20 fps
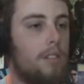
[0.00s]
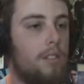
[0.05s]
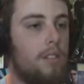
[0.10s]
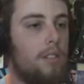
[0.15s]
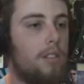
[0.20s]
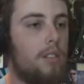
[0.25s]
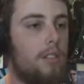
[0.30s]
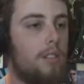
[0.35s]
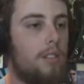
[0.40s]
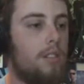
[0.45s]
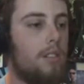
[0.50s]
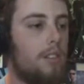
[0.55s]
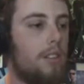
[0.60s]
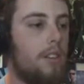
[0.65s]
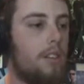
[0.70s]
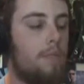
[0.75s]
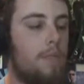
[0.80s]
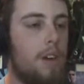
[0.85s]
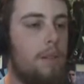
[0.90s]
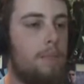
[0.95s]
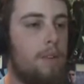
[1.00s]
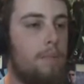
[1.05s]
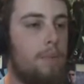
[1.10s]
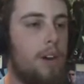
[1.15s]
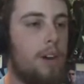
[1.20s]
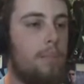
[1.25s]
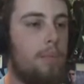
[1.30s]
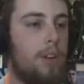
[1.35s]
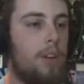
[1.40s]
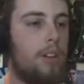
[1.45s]
The entire game. Come at me,
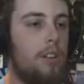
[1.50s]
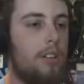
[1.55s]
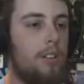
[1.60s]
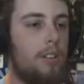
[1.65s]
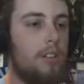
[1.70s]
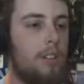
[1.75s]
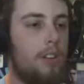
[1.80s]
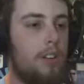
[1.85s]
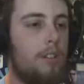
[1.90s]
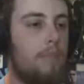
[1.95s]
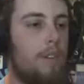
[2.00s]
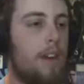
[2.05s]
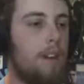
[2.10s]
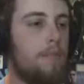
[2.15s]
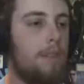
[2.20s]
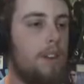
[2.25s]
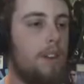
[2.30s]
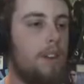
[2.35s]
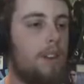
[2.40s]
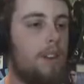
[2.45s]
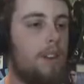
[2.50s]
Papa. Hey, Come at